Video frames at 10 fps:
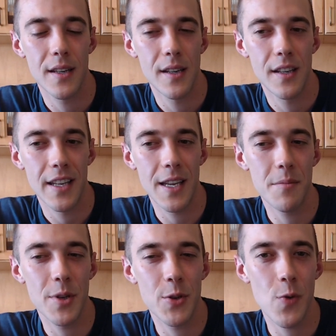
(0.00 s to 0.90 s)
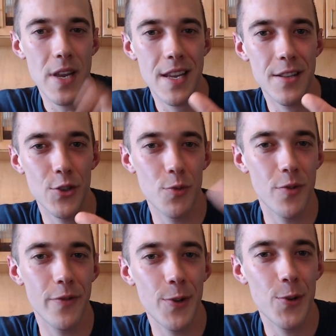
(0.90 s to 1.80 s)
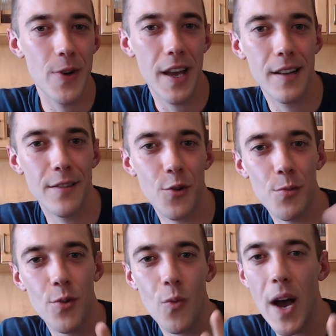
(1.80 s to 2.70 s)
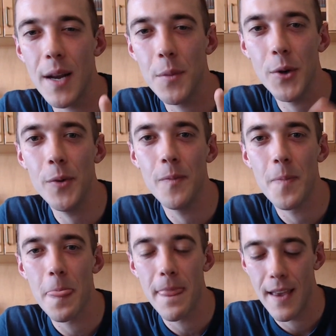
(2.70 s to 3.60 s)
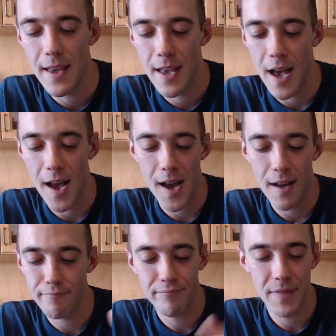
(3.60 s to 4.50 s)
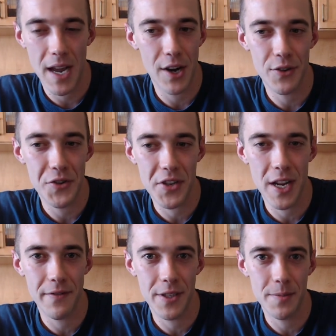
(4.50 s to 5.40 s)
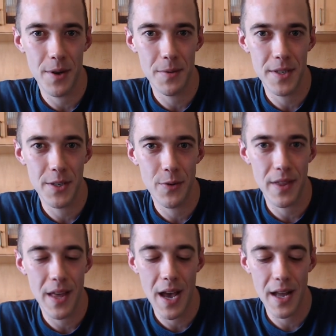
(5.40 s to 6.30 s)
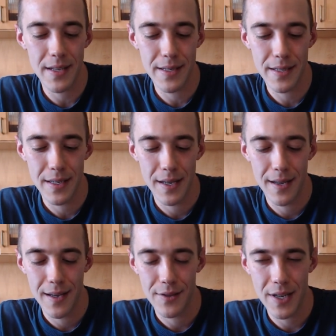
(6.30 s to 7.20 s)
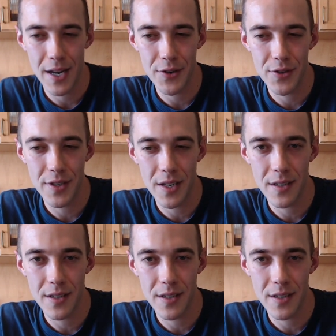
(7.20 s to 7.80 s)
in between Super View and normal wide mode. I don't know, just kind of experimenting with that. It's kind of interested in